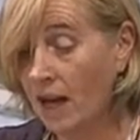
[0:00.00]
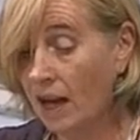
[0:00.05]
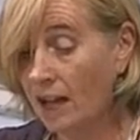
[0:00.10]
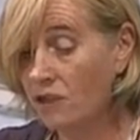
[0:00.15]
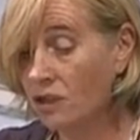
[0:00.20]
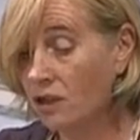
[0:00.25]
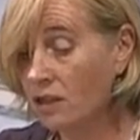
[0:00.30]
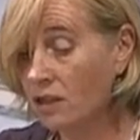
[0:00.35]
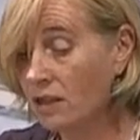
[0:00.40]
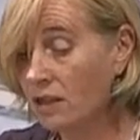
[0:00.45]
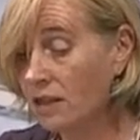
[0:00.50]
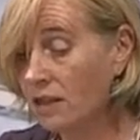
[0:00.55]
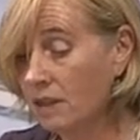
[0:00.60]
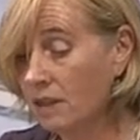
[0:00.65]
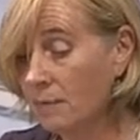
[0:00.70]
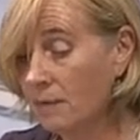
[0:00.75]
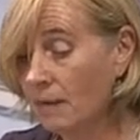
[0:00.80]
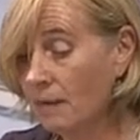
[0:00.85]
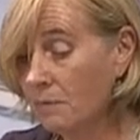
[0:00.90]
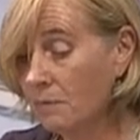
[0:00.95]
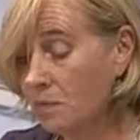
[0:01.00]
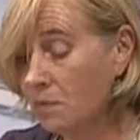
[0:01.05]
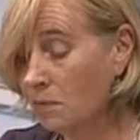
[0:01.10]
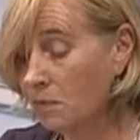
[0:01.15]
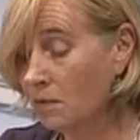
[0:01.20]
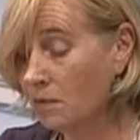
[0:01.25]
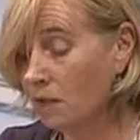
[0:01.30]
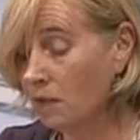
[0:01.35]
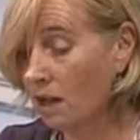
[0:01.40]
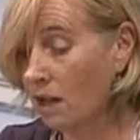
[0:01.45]
And turning to the amendment
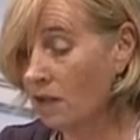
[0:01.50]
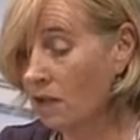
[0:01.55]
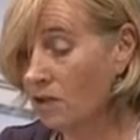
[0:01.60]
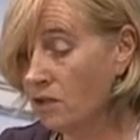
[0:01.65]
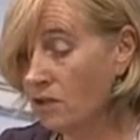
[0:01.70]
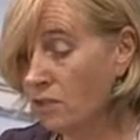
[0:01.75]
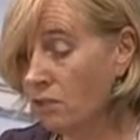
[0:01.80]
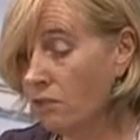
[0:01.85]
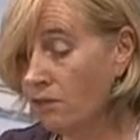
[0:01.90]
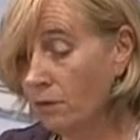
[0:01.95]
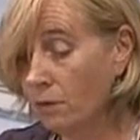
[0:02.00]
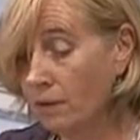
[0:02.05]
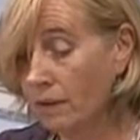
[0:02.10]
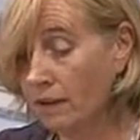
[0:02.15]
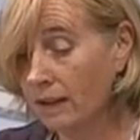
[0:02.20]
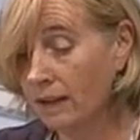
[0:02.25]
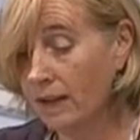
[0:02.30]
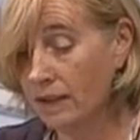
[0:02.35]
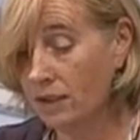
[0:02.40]
with regards to reviewing the